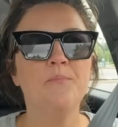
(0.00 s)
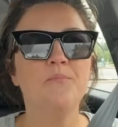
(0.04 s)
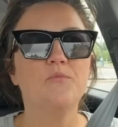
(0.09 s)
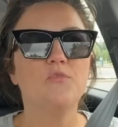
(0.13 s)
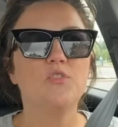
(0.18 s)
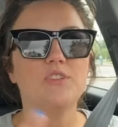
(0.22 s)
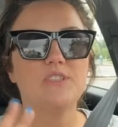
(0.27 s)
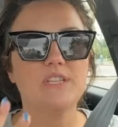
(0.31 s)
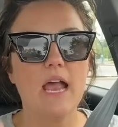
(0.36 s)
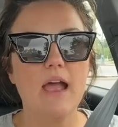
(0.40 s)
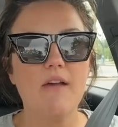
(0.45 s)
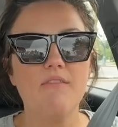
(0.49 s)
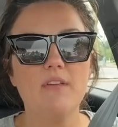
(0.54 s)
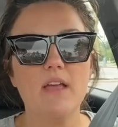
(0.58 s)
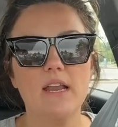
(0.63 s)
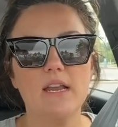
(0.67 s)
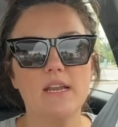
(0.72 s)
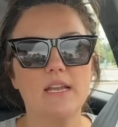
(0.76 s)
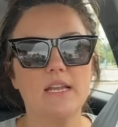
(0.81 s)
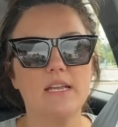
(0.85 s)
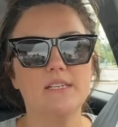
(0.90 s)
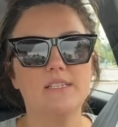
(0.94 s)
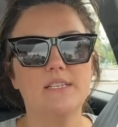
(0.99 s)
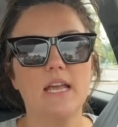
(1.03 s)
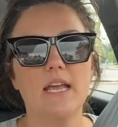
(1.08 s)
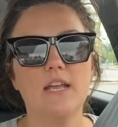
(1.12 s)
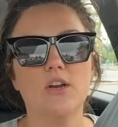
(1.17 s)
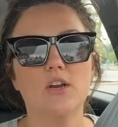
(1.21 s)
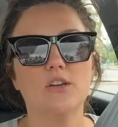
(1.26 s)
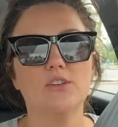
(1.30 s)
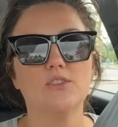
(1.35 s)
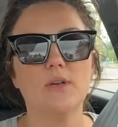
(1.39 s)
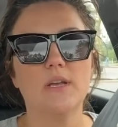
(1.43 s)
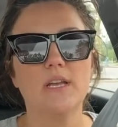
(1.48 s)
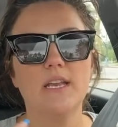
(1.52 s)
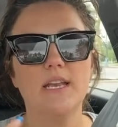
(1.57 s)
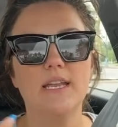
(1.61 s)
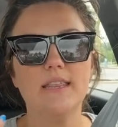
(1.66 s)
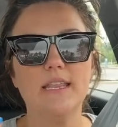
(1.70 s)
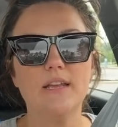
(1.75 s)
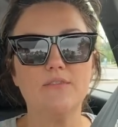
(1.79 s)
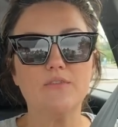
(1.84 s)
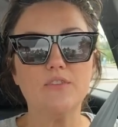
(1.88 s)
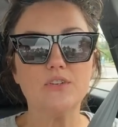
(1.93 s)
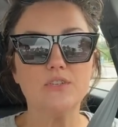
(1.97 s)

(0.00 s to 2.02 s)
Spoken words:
Just have that in a container so I can eat that for